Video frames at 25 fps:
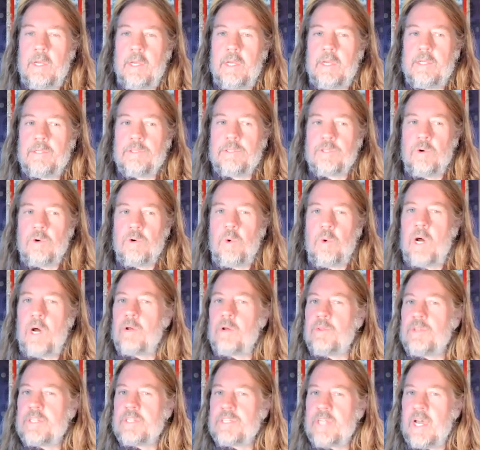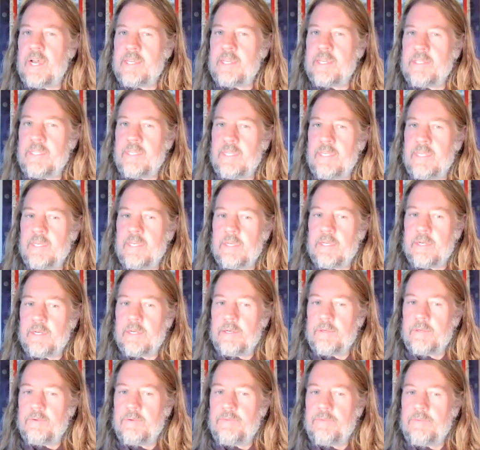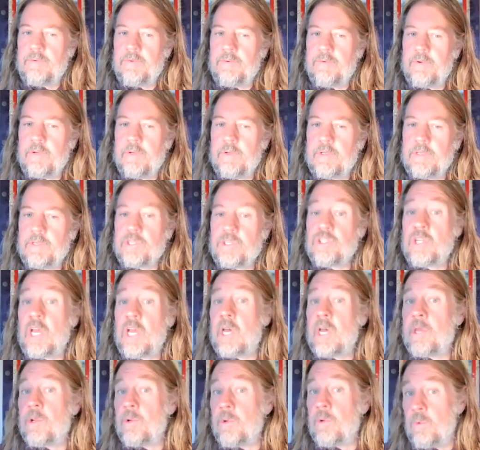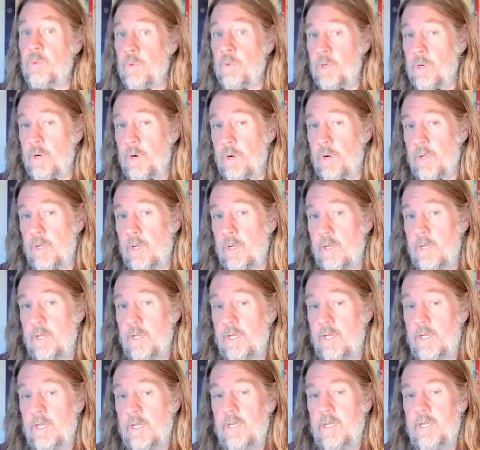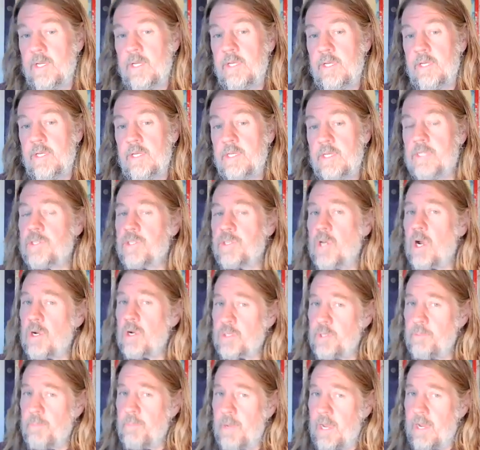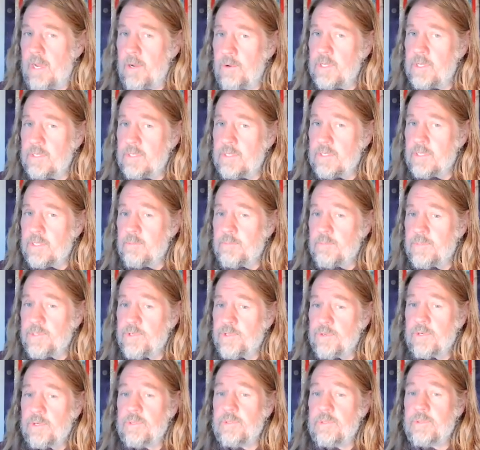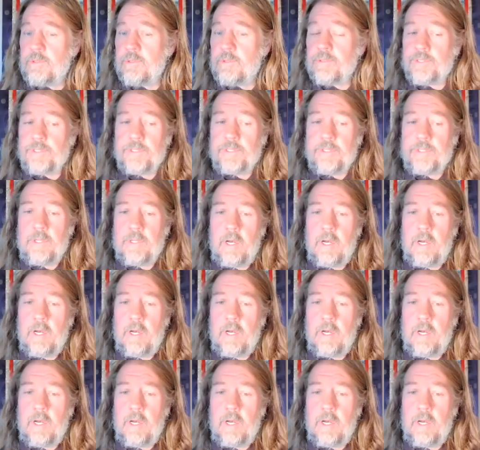And so while this idea of shadow work is talked about in some circles,